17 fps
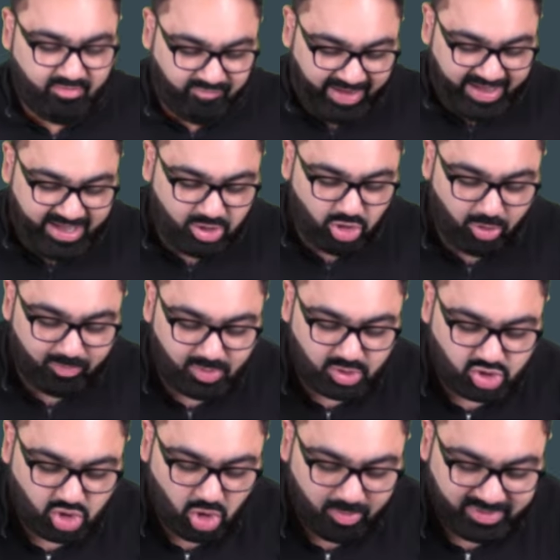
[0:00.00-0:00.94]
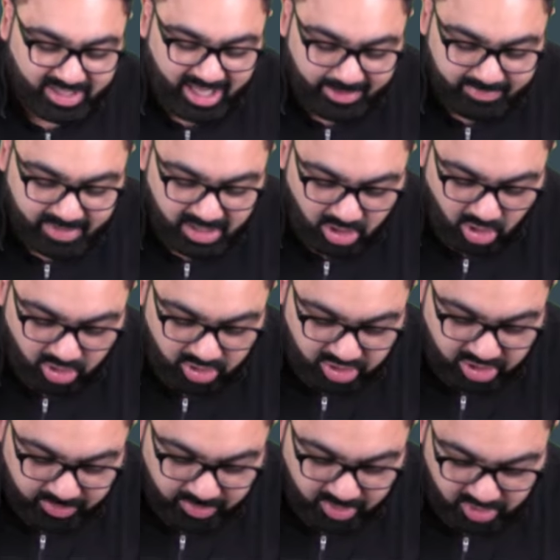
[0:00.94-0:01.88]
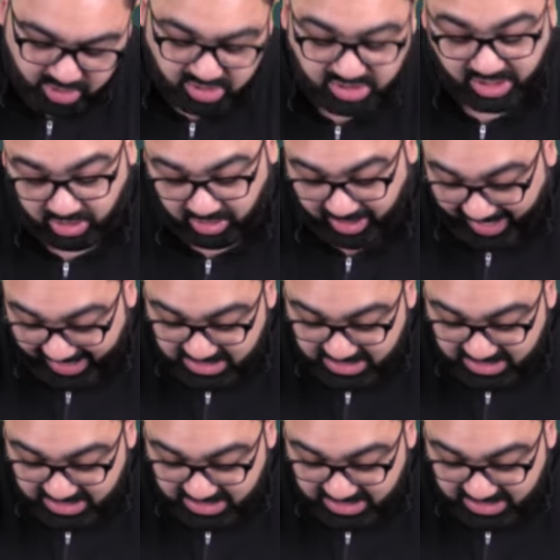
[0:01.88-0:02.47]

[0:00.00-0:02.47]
Y chromosome can be contributed, sorry,